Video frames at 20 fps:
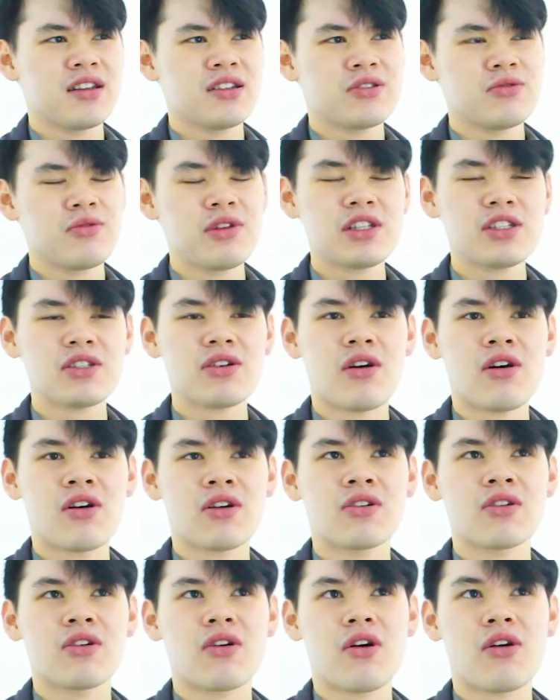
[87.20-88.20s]
switch
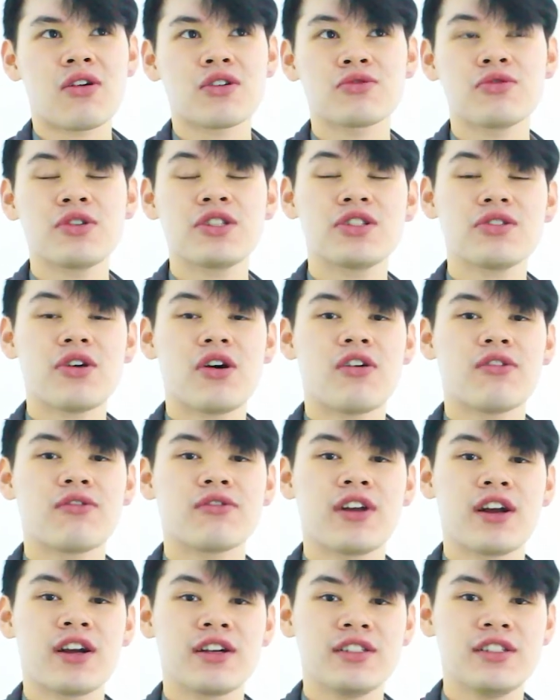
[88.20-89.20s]
on or switch
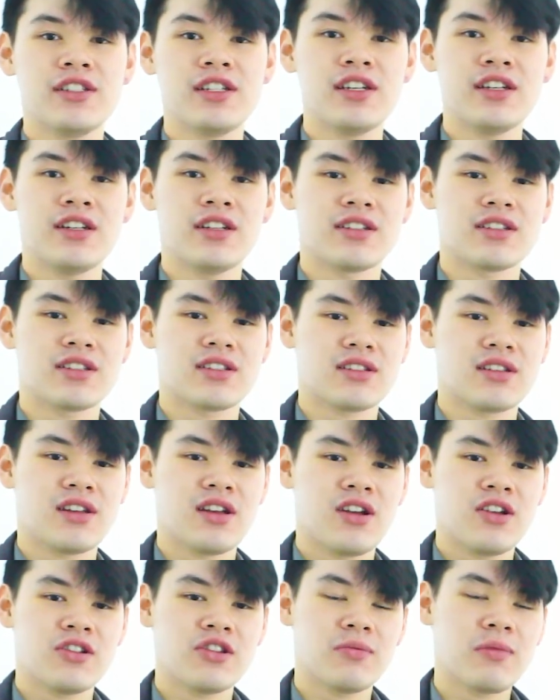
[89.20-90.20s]
off their genes
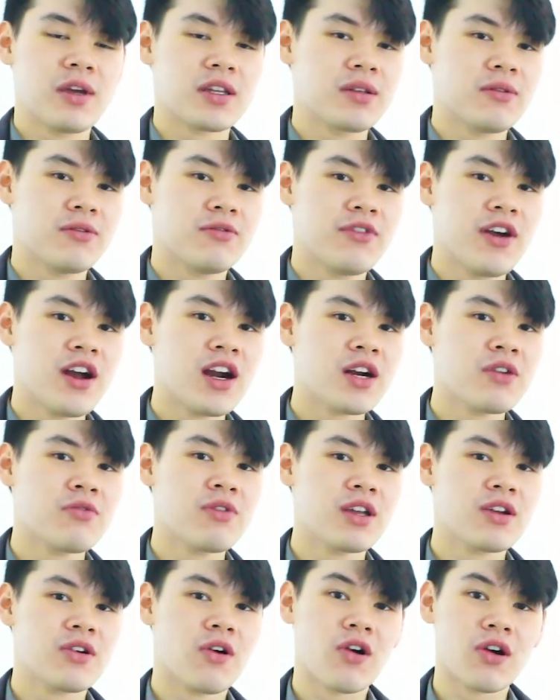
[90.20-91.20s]
to make them very
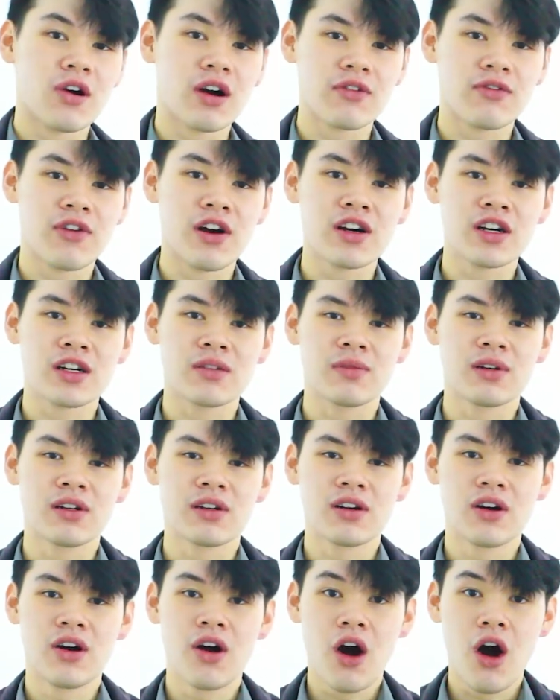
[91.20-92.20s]
weak or
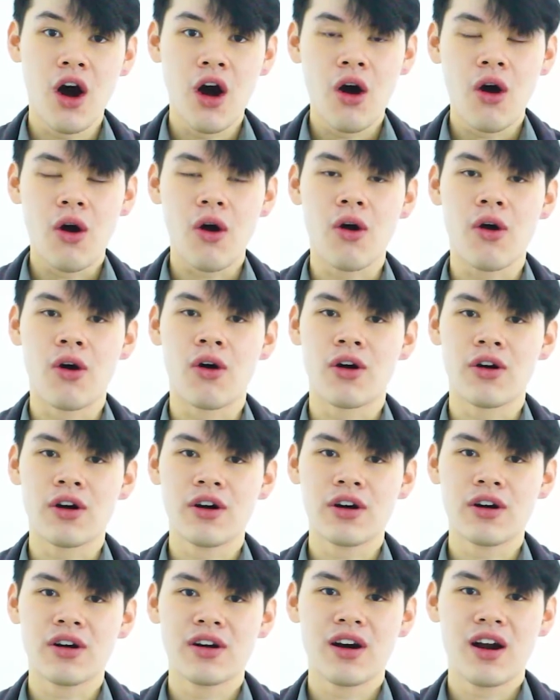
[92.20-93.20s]
vulnerable?
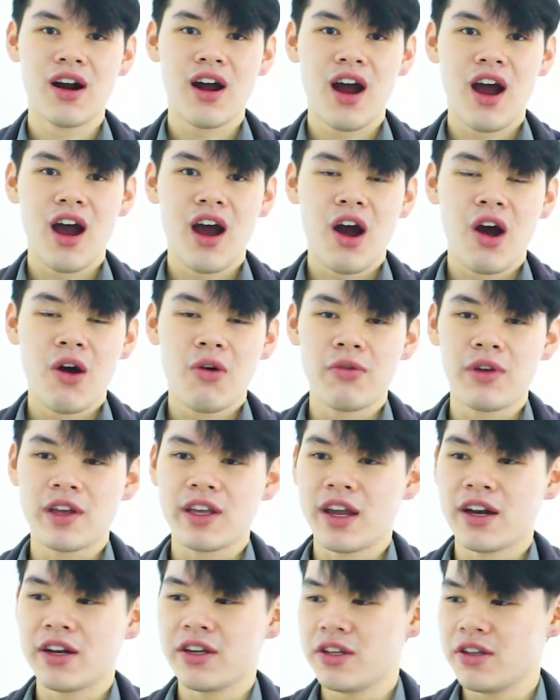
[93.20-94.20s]
Or we
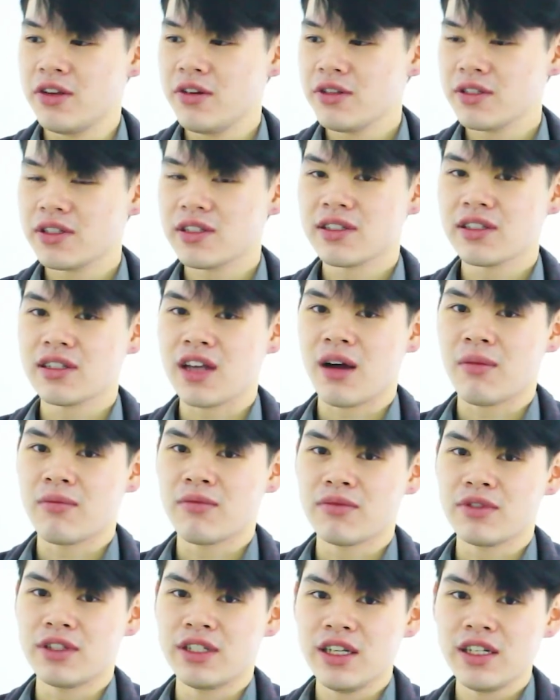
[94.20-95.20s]
can use
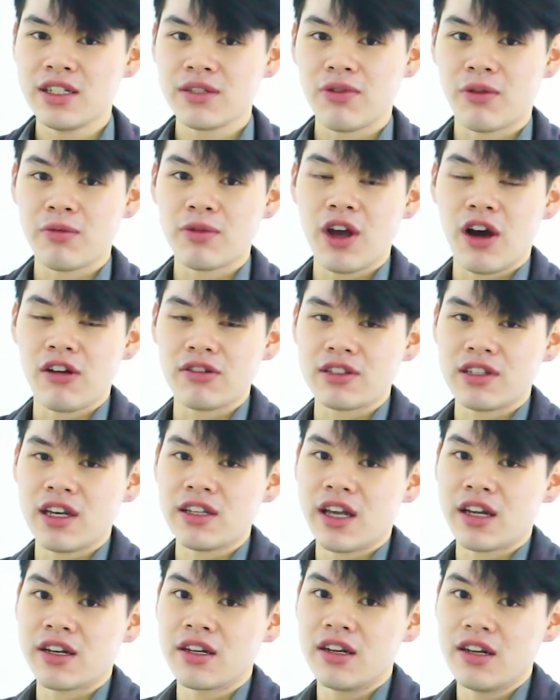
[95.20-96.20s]
some genes from the
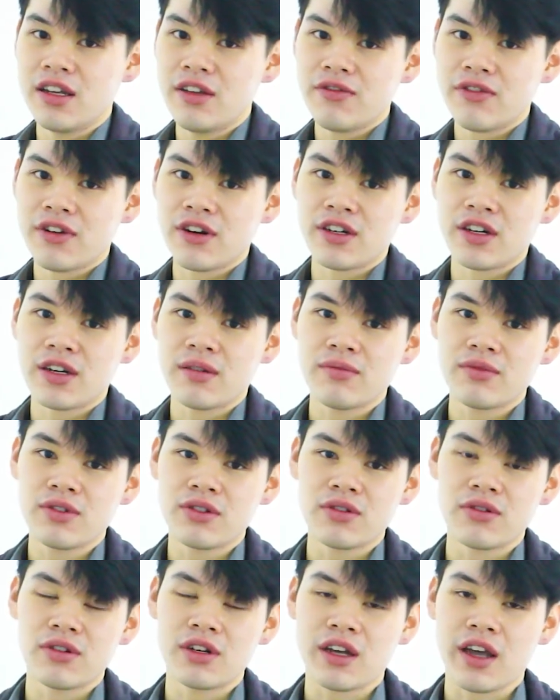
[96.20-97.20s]
outside and deliver
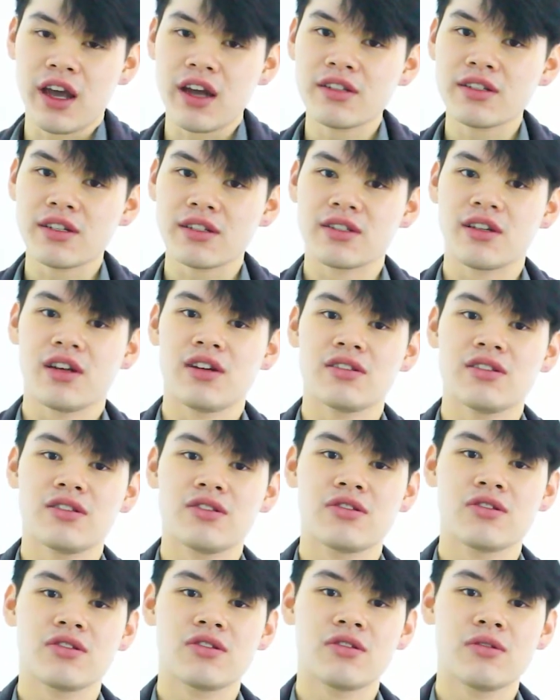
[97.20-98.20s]
them to the cancer
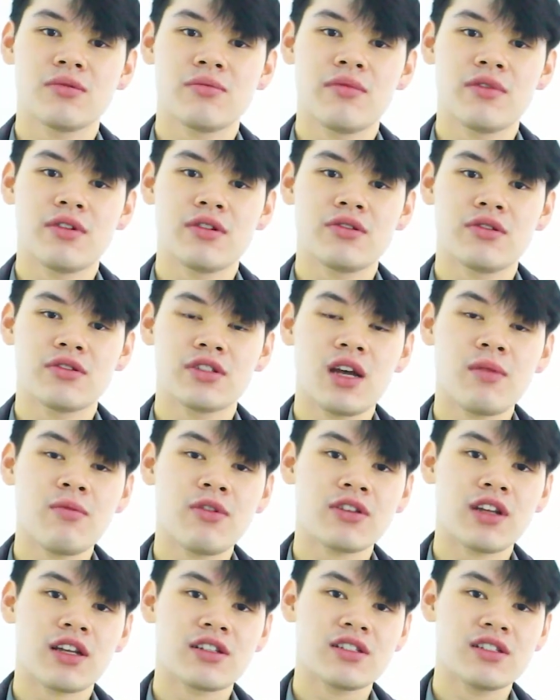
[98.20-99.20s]
cells to
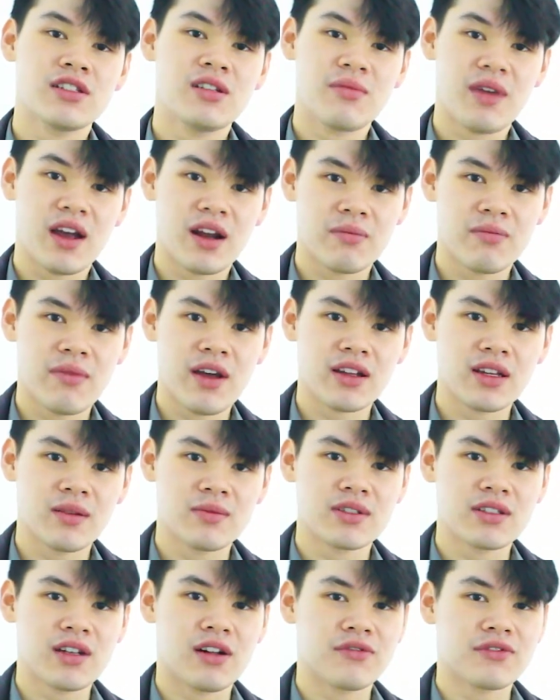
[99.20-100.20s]
sabotage them and make
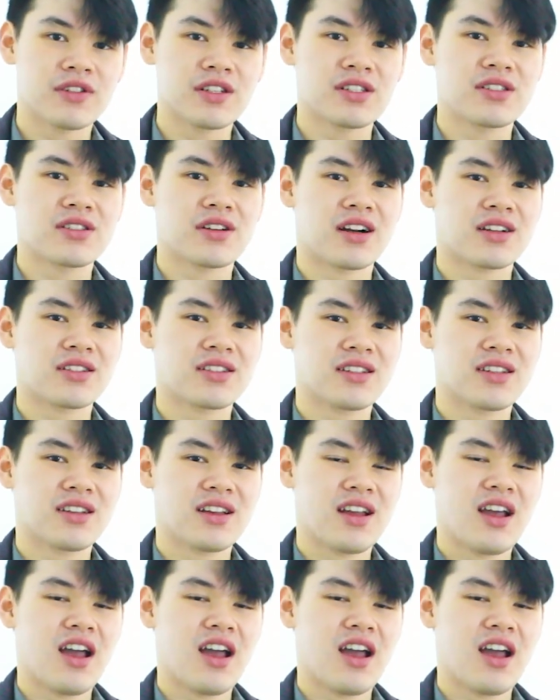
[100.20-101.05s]
them self-destruct.